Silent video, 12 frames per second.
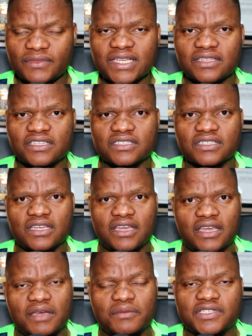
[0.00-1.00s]
This
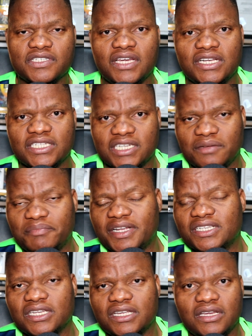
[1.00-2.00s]
MC Alger,
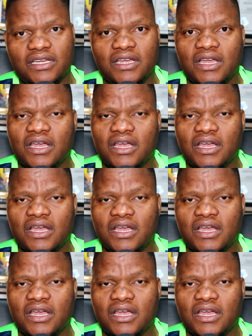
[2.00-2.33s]
but they